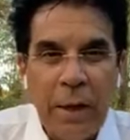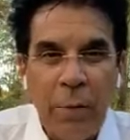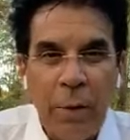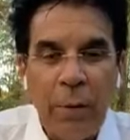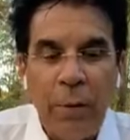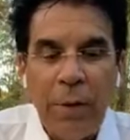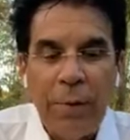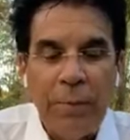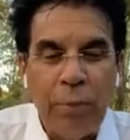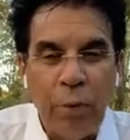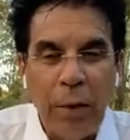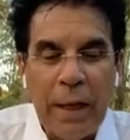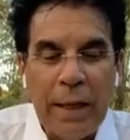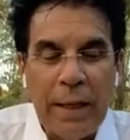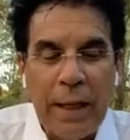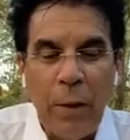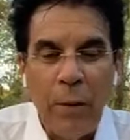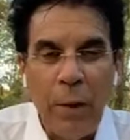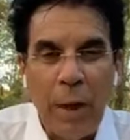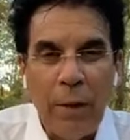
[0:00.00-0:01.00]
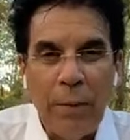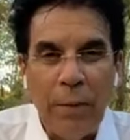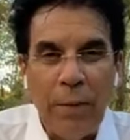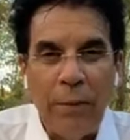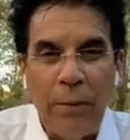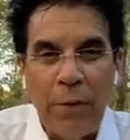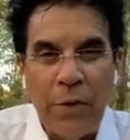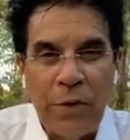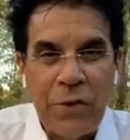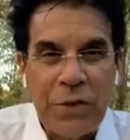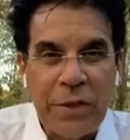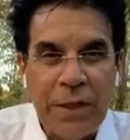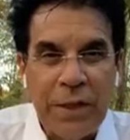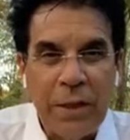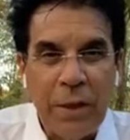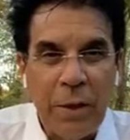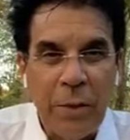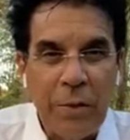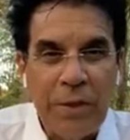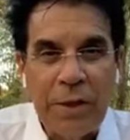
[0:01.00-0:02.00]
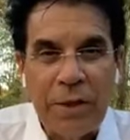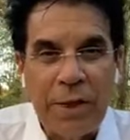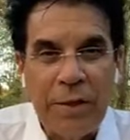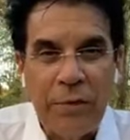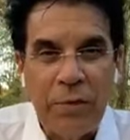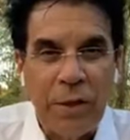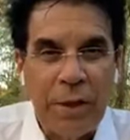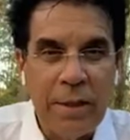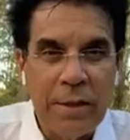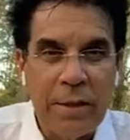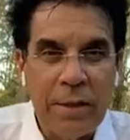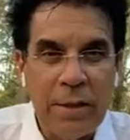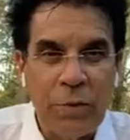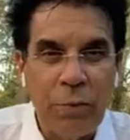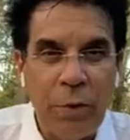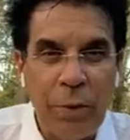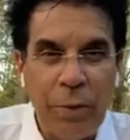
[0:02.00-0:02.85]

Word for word: we wouldn't pray that way with a sinner to receive Jesus.